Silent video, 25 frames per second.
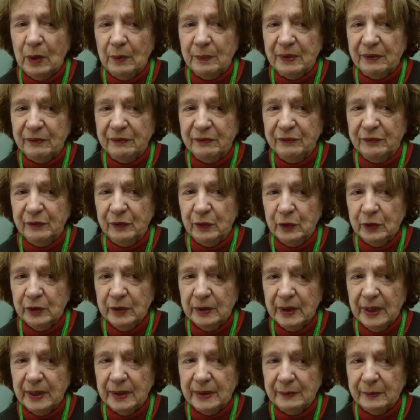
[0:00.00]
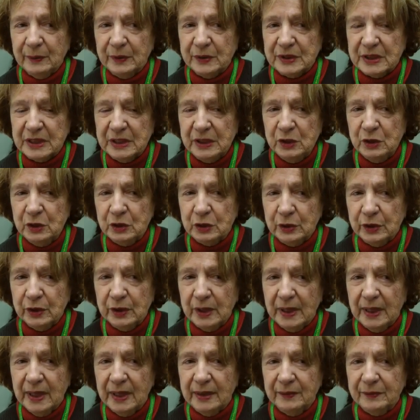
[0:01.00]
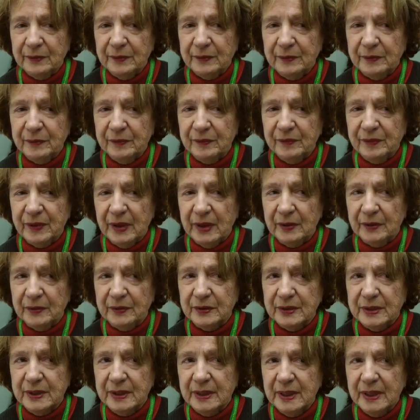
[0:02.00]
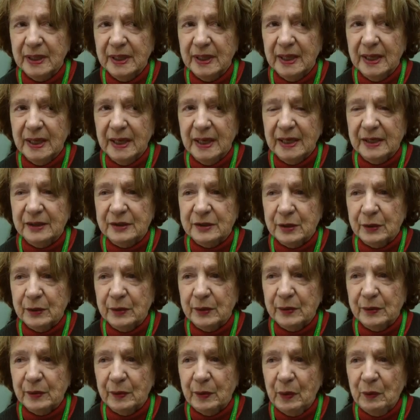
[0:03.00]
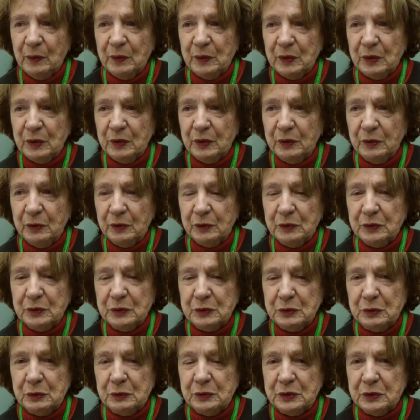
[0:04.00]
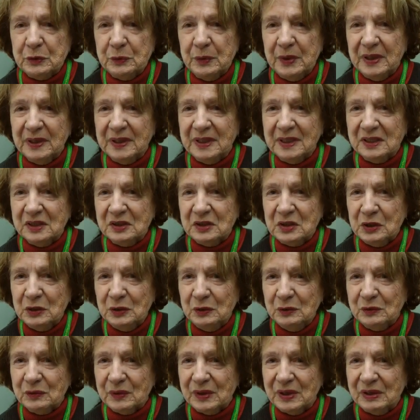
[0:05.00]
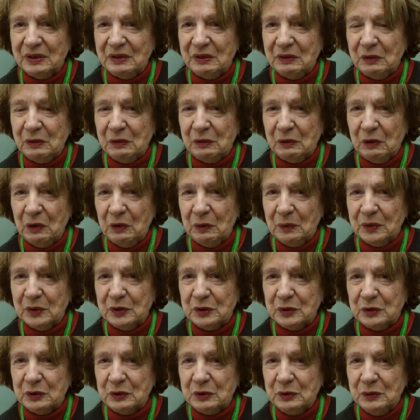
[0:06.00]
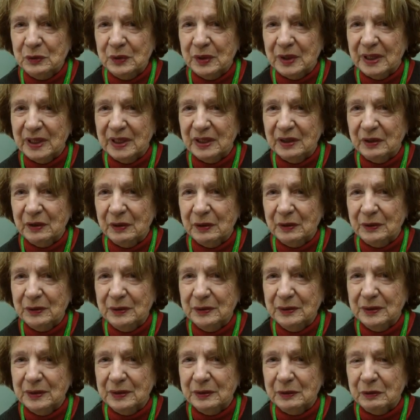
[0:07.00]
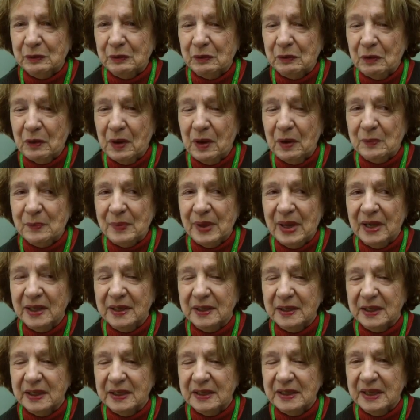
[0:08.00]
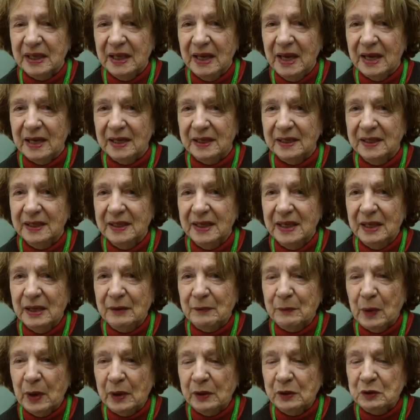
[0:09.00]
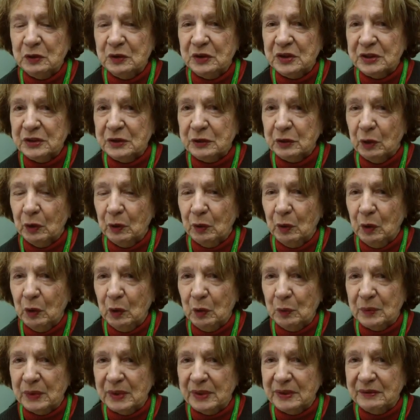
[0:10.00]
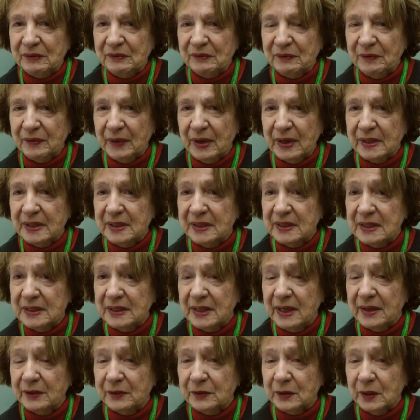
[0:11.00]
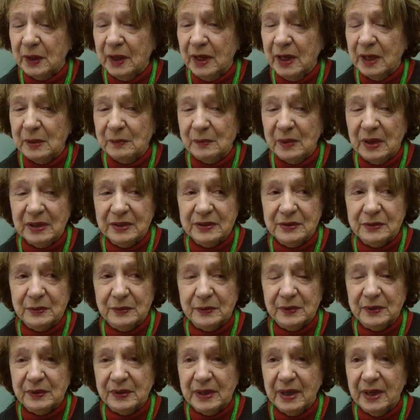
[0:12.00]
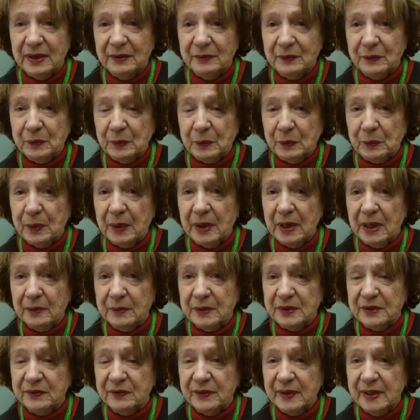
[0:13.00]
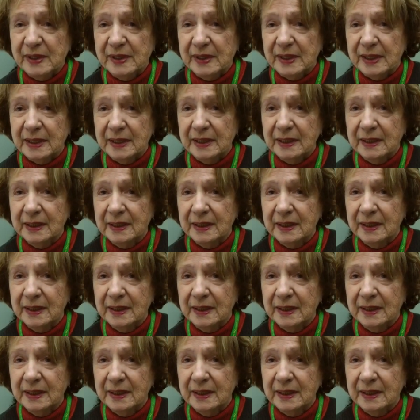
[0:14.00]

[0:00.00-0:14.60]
Well, before I was injured, I felt as though, you sweet little children, you don't know what you're doing, you don't know how bad it can get. Why don't you just go home and find another game? That's kind of the way I was feeling.